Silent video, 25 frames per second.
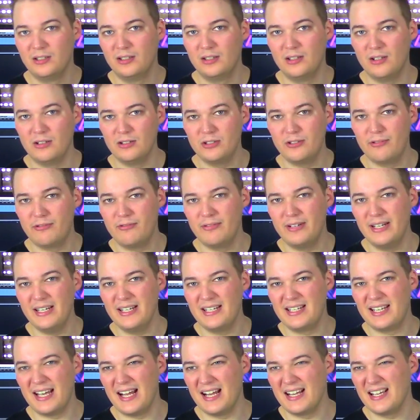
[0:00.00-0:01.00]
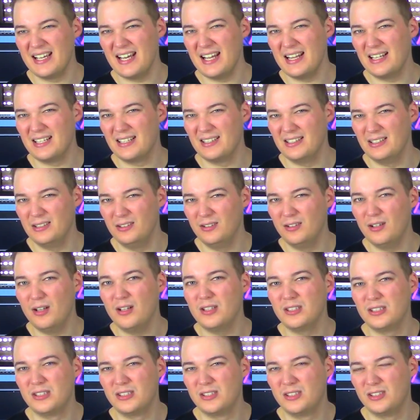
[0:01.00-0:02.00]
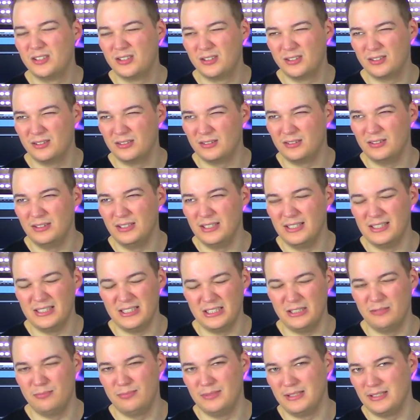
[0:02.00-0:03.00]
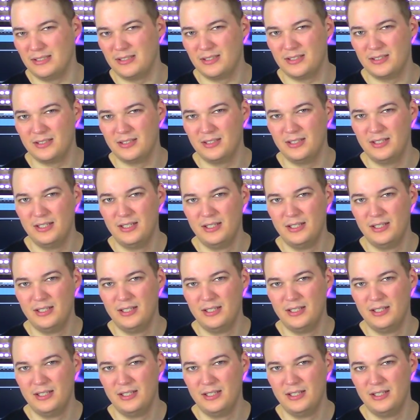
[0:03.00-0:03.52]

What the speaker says: those three can get lost a little bit